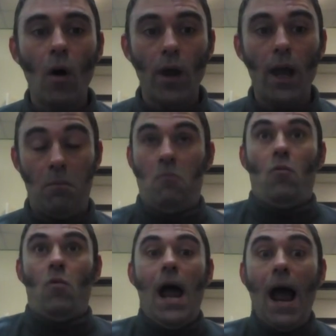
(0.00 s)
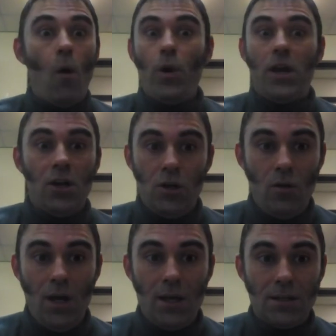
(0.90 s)
Okay, how are we going to do
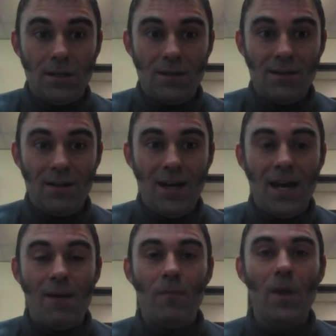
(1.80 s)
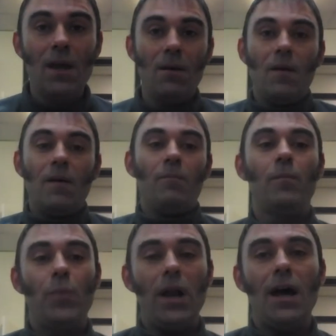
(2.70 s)
this? Um, yeah.
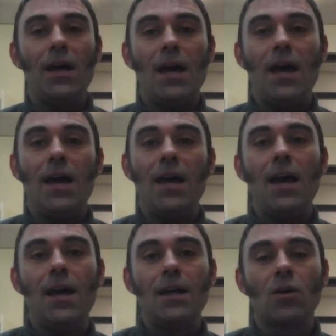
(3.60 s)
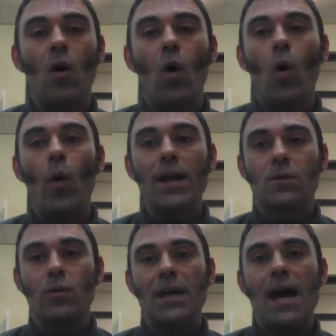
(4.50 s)
But uh, it, it's
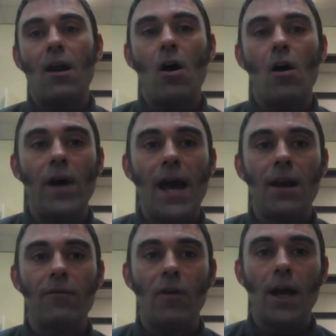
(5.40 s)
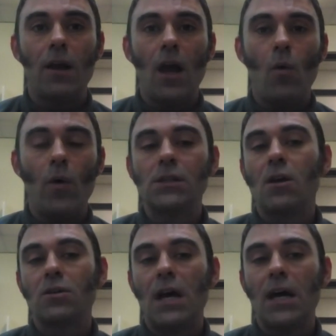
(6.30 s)
always with that overhead of like, you know, when this
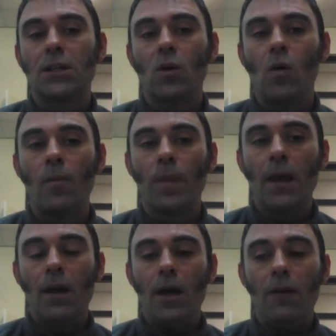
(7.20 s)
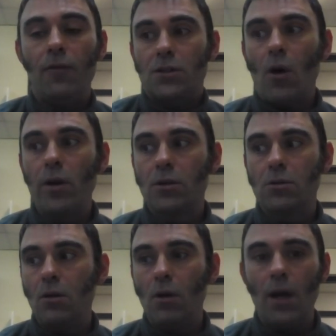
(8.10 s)
goes out the door, if it's going
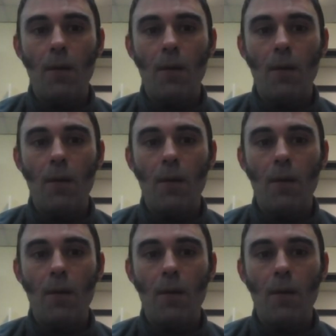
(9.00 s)
to like